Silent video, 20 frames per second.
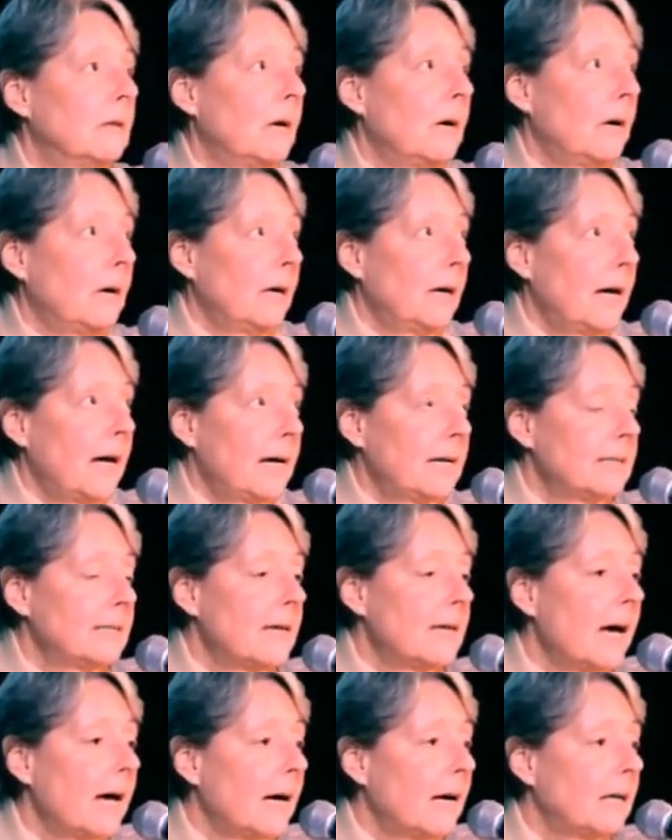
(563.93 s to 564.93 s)
uh, as
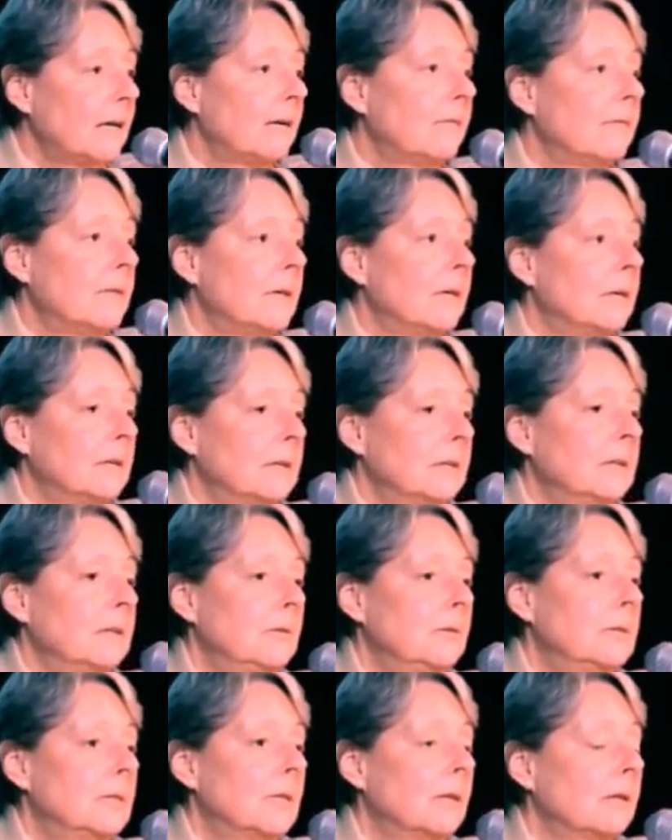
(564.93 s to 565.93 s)
head of the
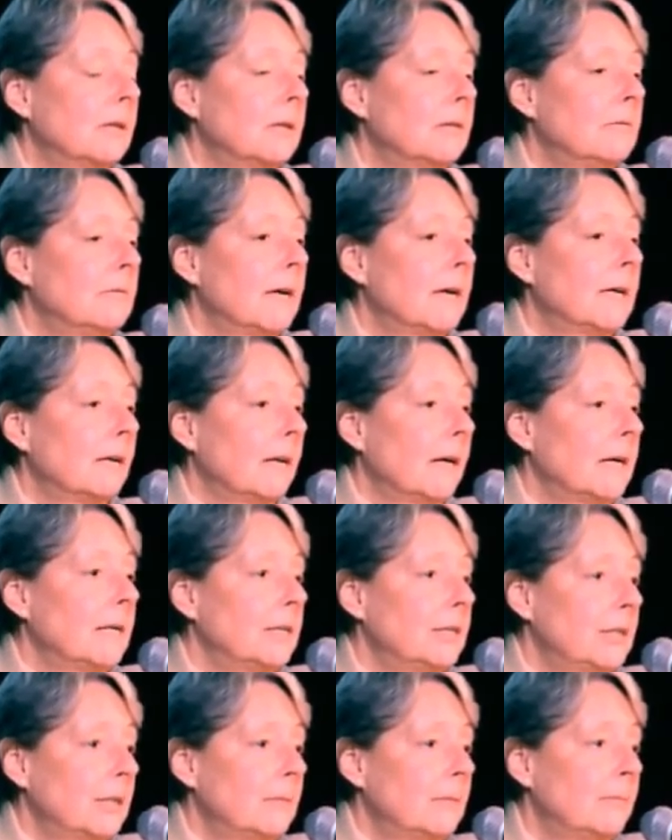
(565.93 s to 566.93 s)
Utility
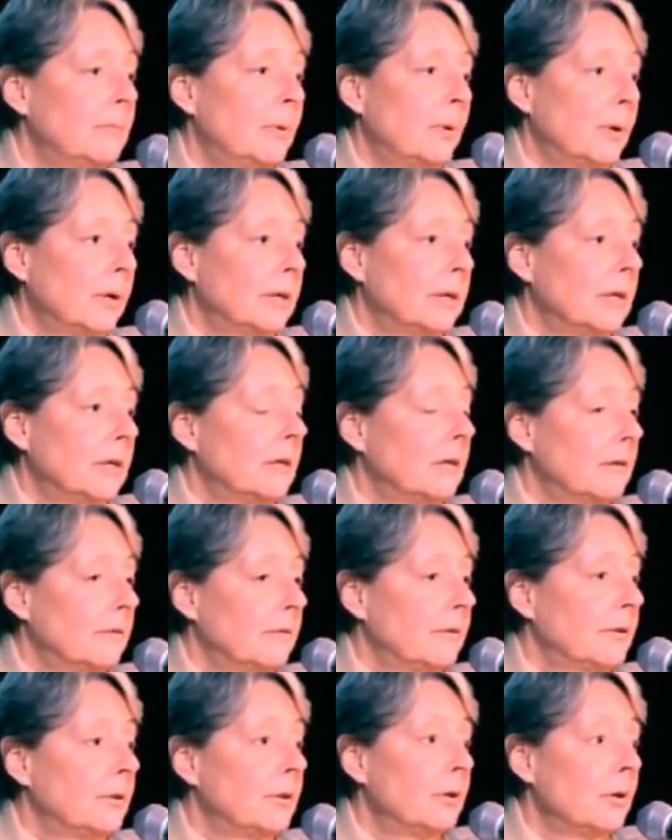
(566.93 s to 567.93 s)
Regulation Board
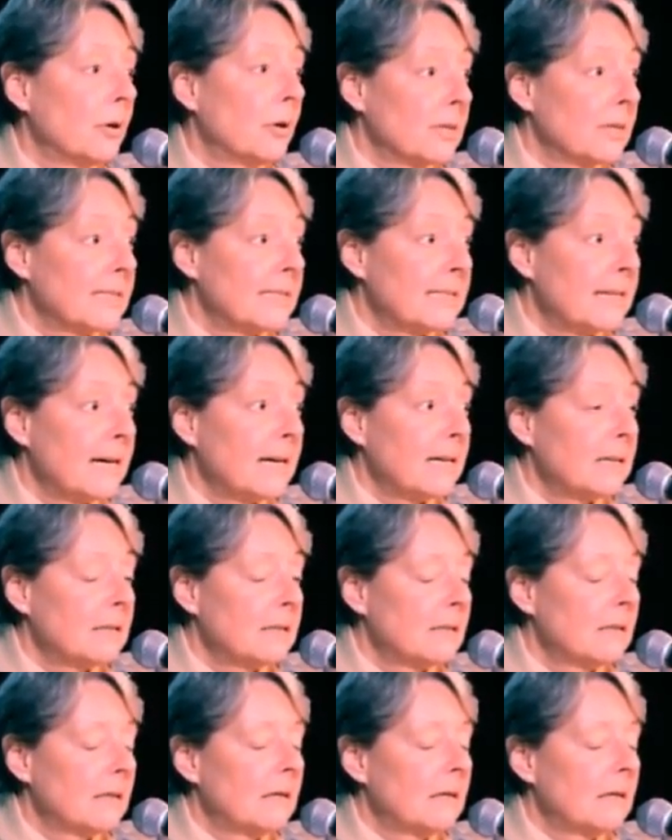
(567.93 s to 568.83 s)
for New York State.